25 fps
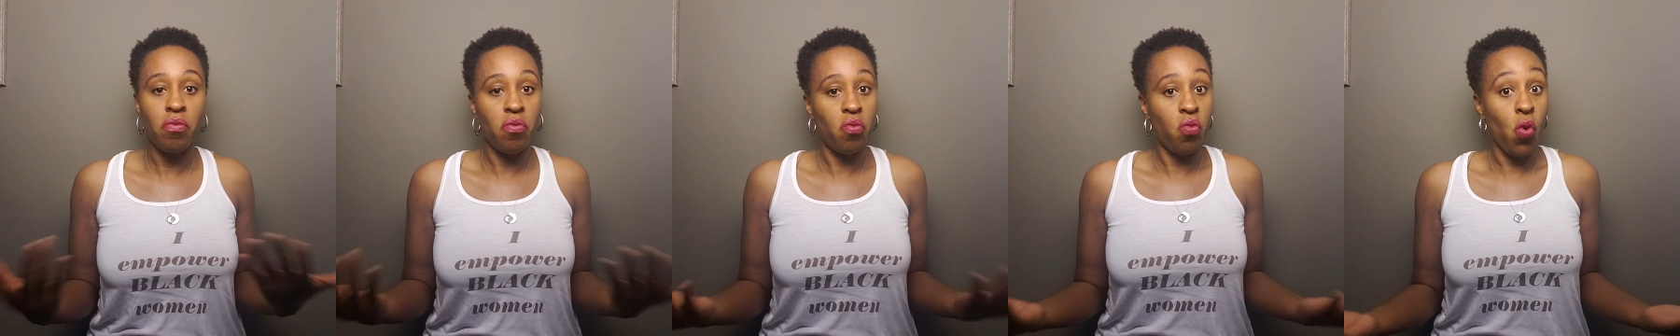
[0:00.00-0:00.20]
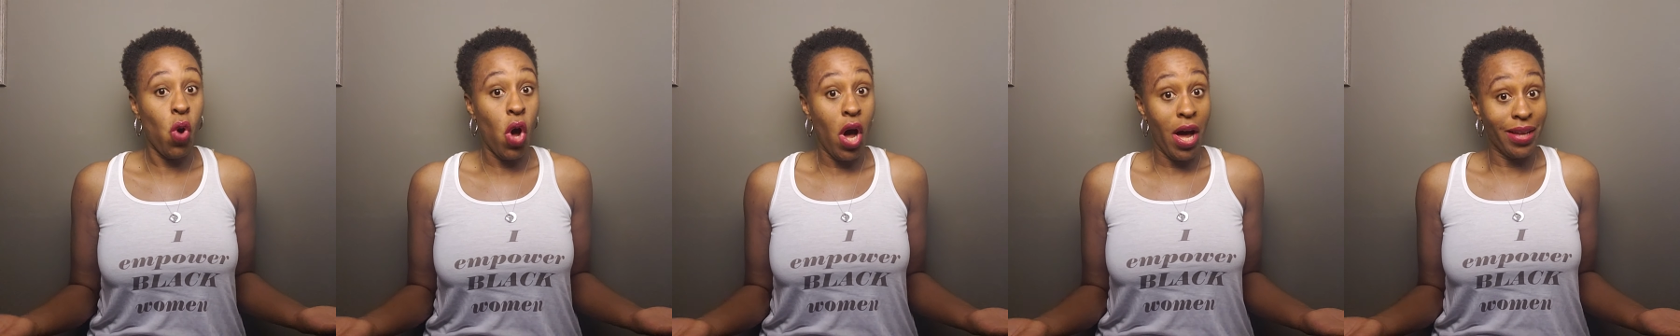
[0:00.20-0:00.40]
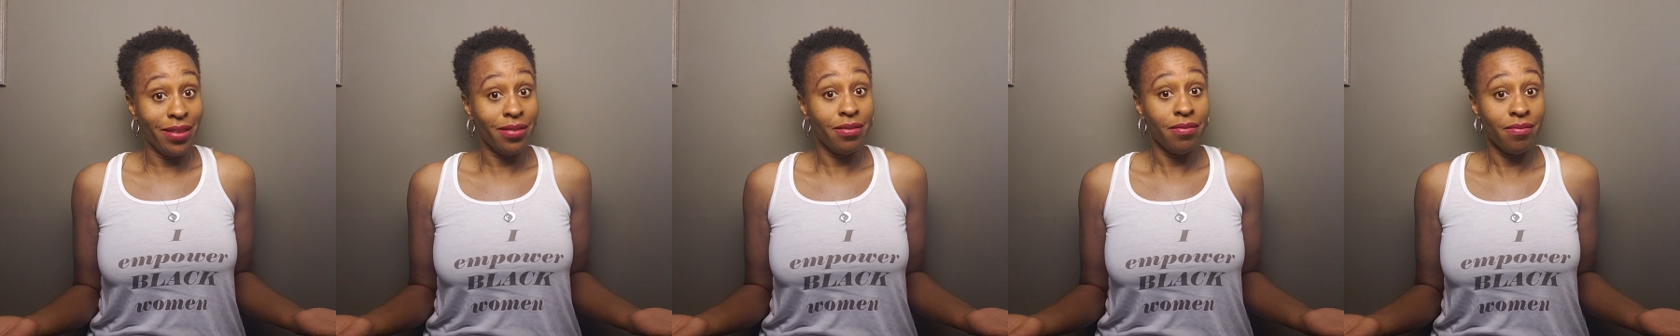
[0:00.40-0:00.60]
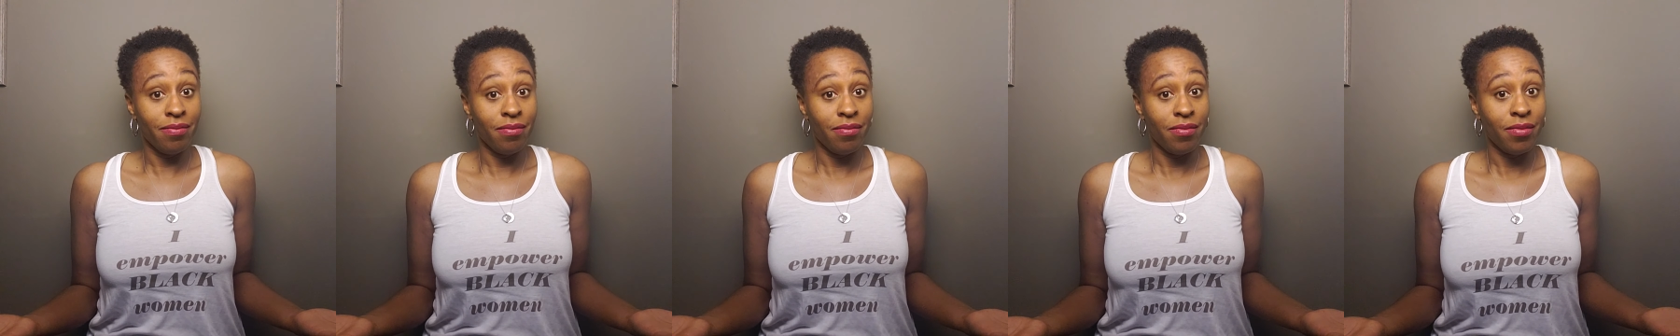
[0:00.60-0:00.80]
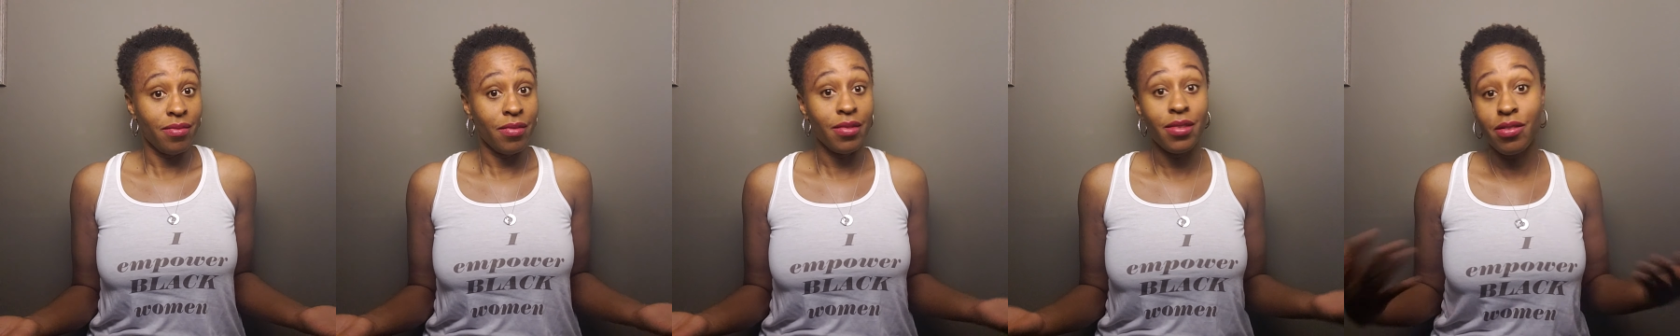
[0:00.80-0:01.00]
one?
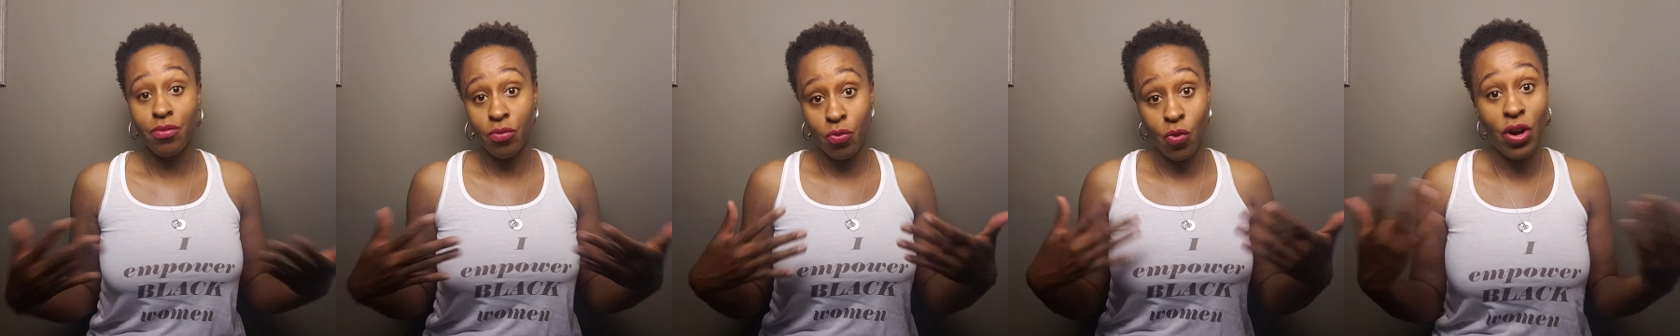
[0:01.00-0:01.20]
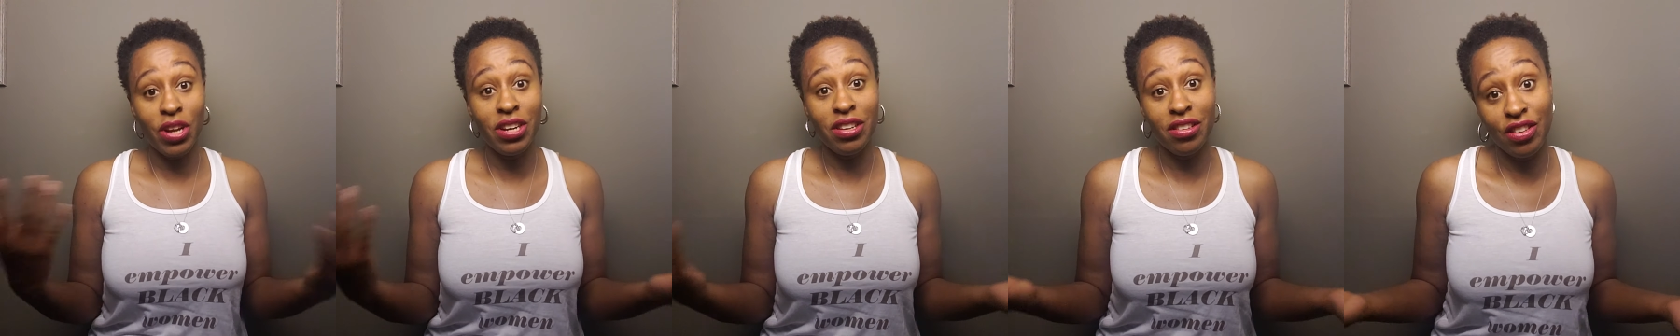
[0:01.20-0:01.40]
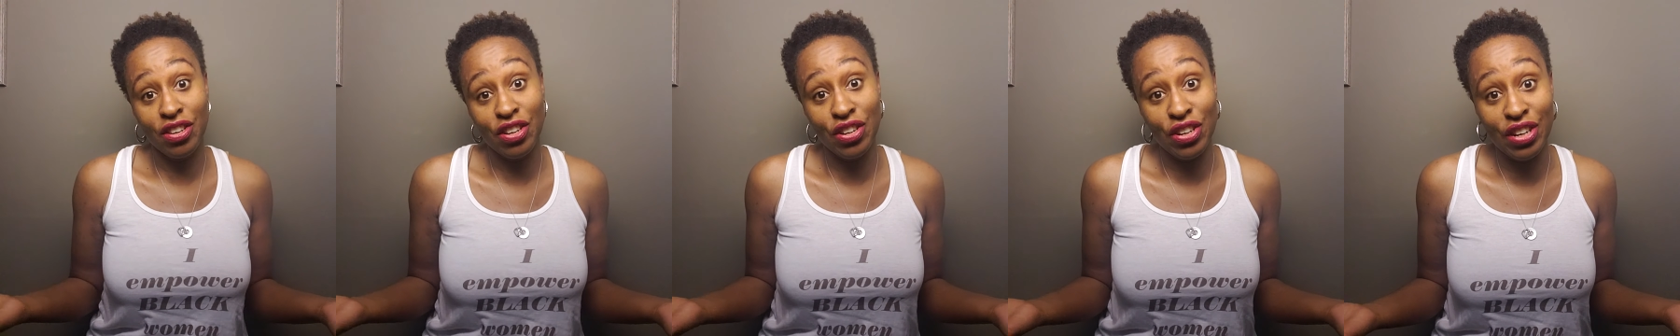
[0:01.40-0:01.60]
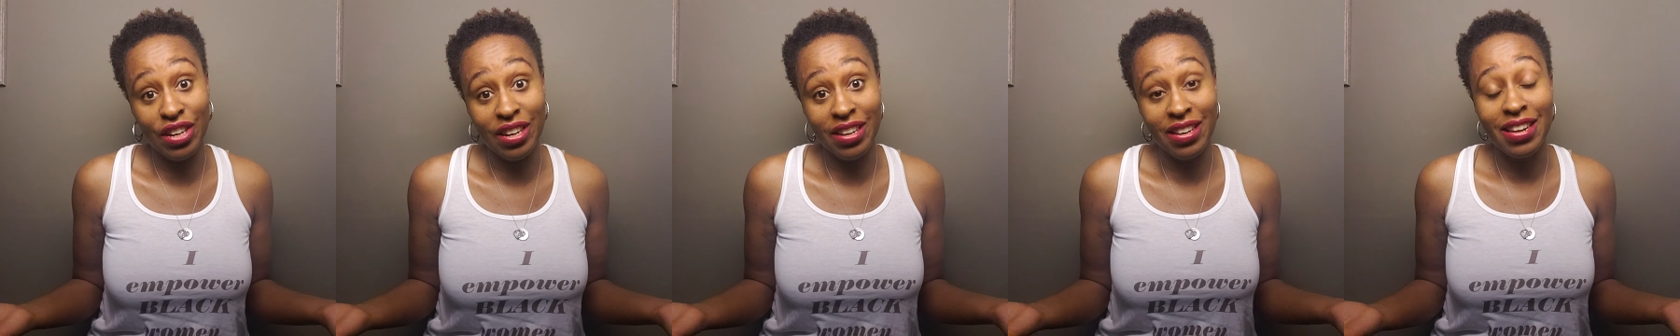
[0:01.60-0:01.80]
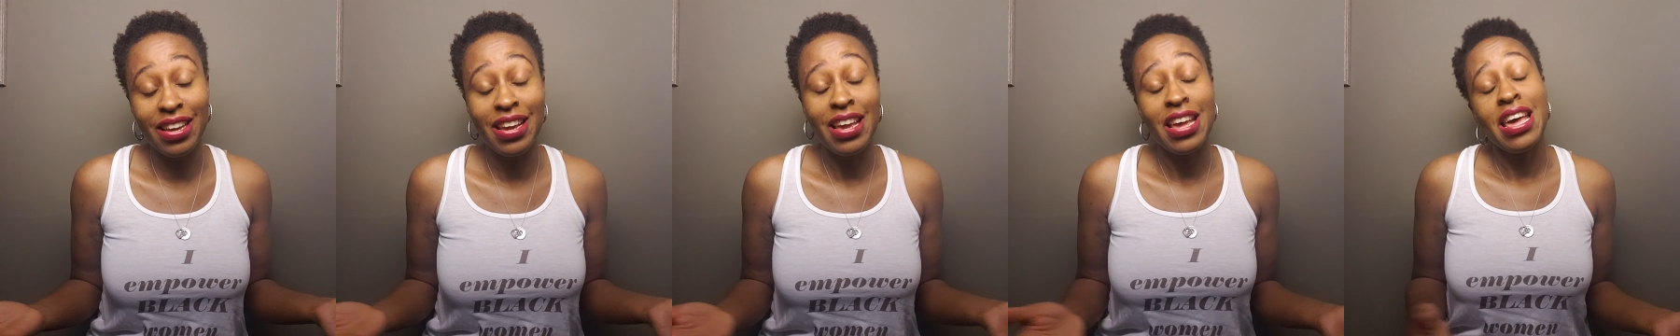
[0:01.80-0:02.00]
One is
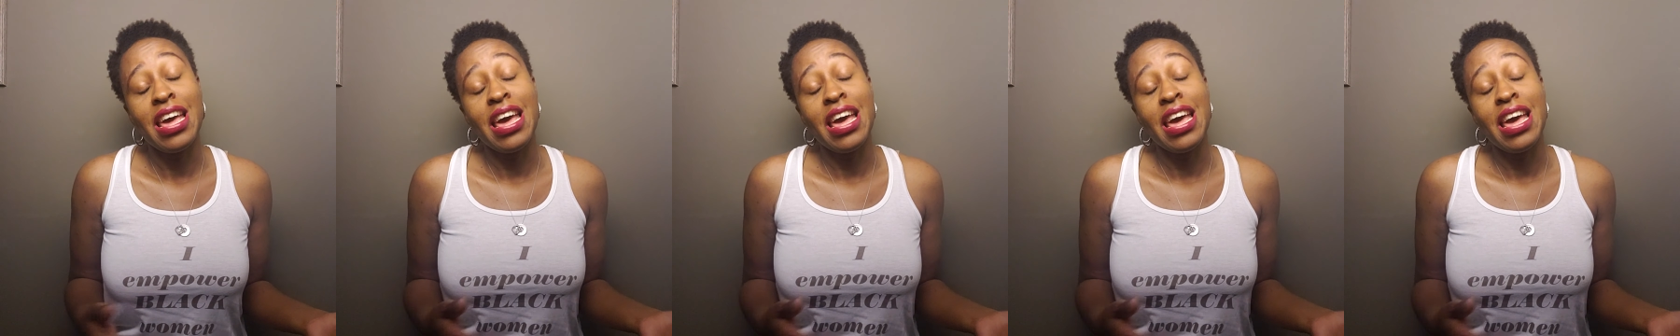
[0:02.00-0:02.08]
good